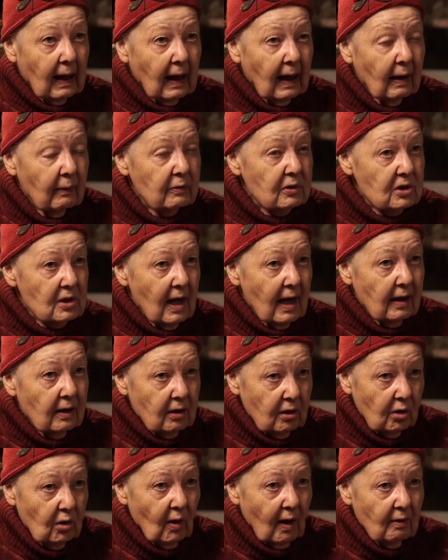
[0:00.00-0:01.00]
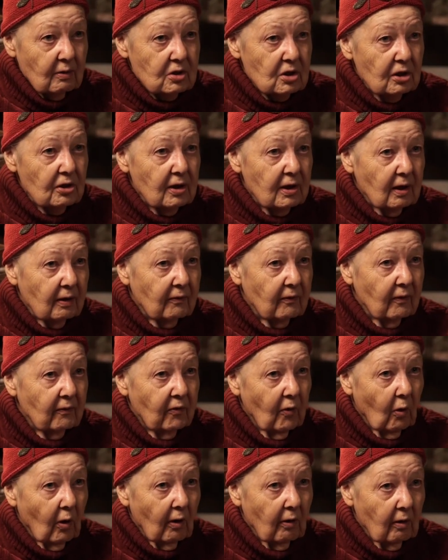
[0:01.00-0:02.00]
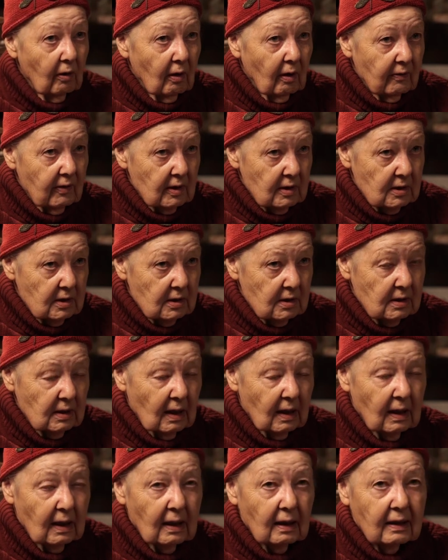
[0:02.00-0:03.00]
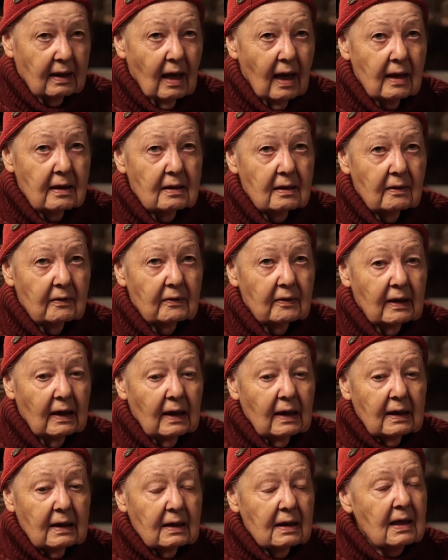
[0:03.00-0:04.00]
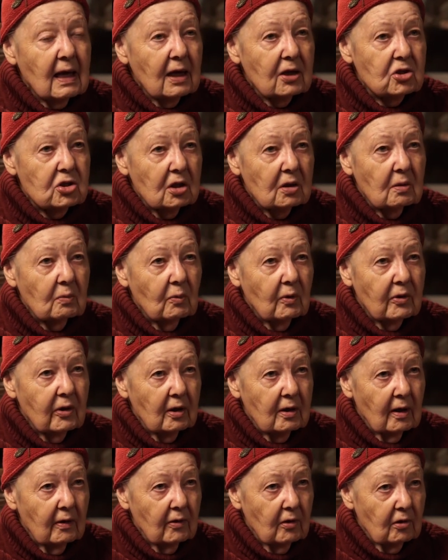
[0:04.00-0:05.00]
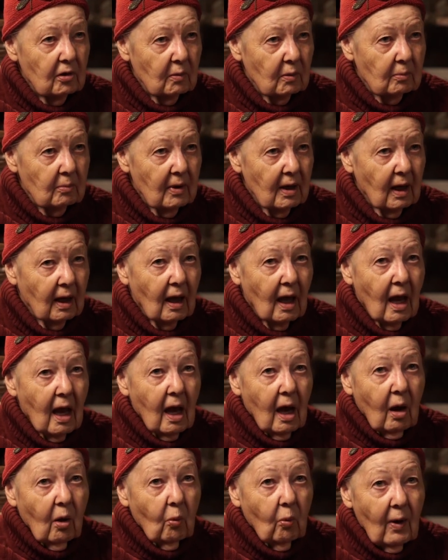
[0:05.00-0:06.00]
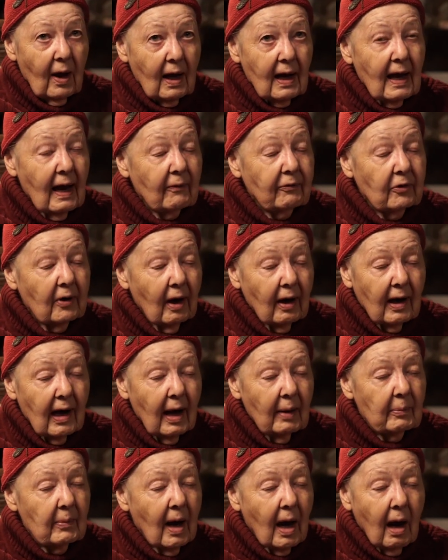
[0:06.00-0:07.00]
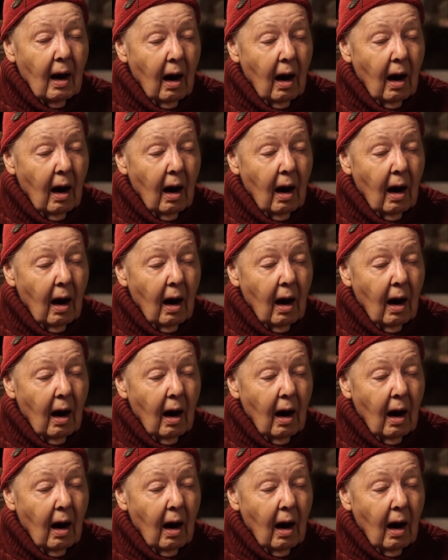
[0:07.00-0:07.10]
I was like you, I was looking for this uh, kind of connection with another human being. Well, after I got my